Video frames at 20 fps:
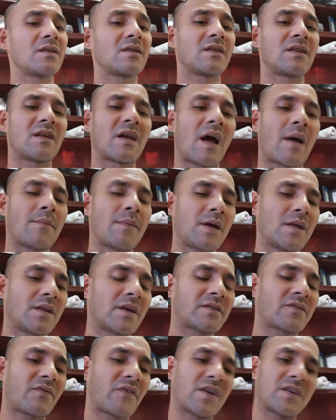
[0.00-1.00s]
I mean,
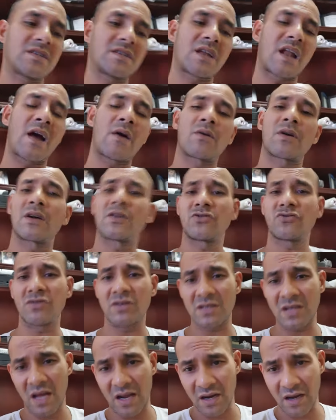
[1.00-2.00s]
let's face it, our country
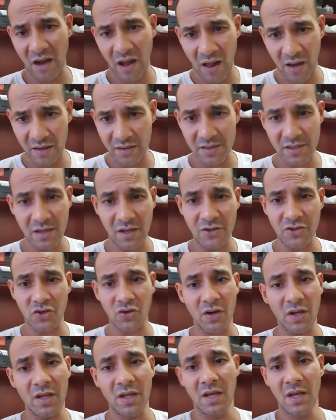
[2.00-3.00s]
is not an honest
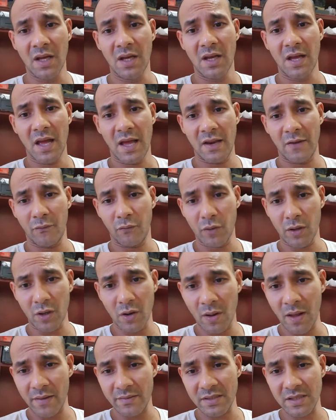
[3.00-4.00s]
country. And if we
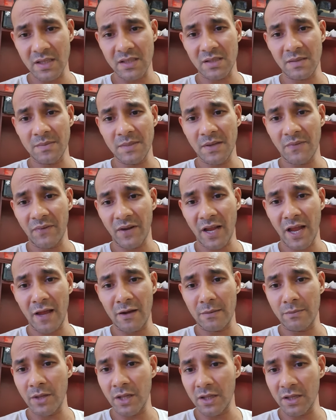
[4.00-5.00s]
don't have systems of
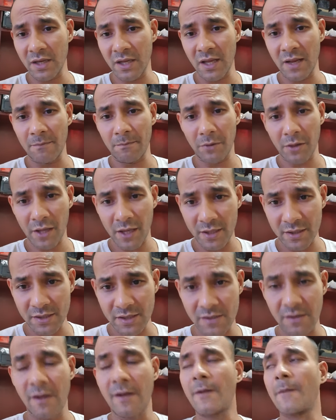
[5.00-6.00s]
accountability in
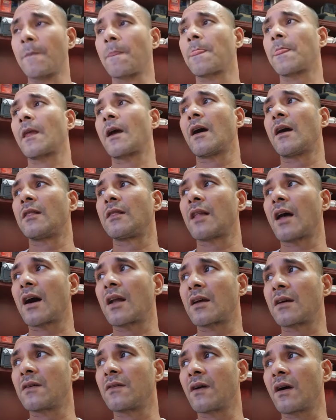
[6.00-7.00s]
place, a lot
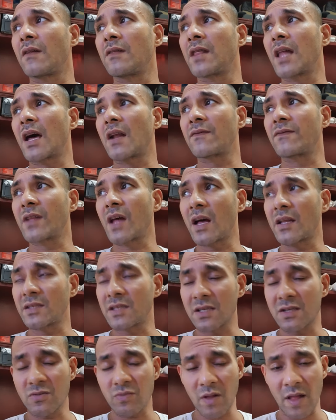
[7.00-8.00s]
of
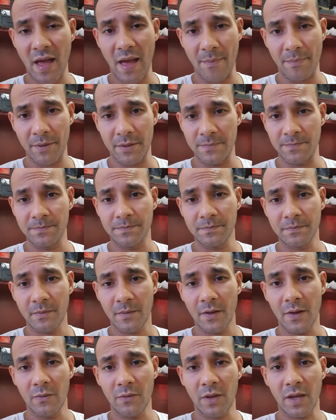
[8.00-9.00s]
nonsense will happen.
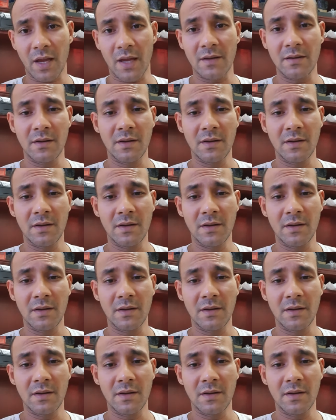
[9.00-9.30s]
Okay?